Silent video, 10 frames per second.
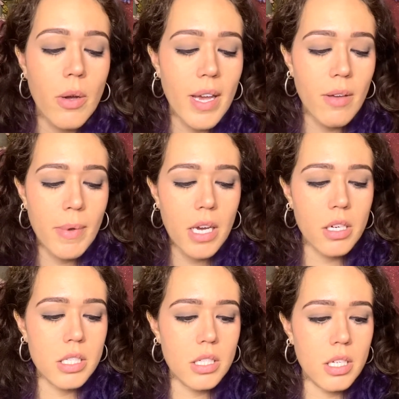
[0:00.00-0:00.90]
I have my
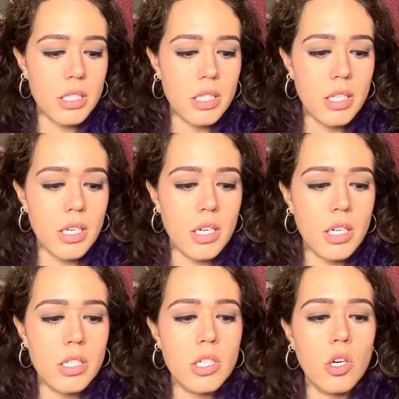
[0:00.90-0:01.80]

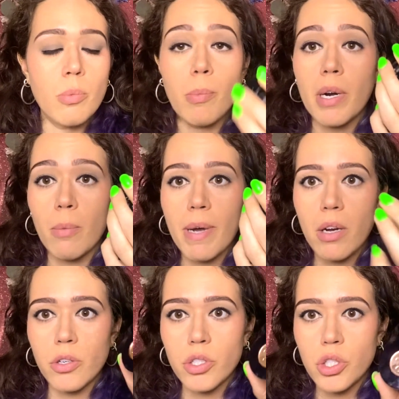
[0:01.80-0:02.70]
Anastasia Taupe Brow
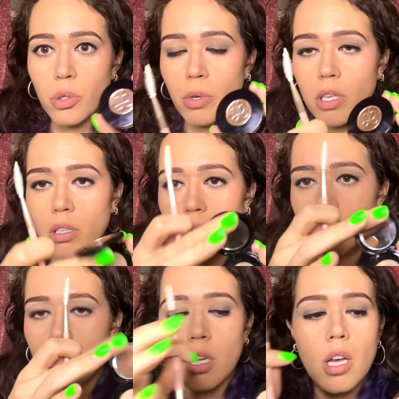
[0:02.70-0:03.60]
Powder
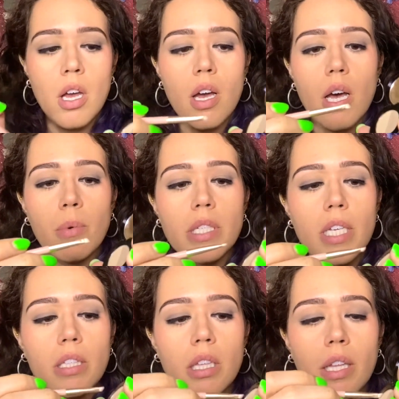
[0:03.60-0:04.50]
Duo. I'm gonna
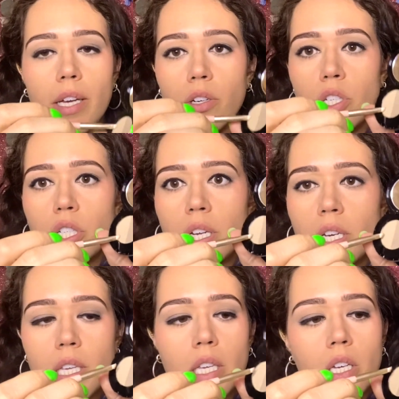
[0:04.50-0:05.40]
take the lighter shade
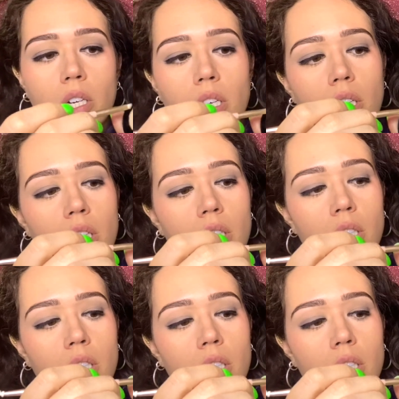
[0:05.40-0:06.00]
here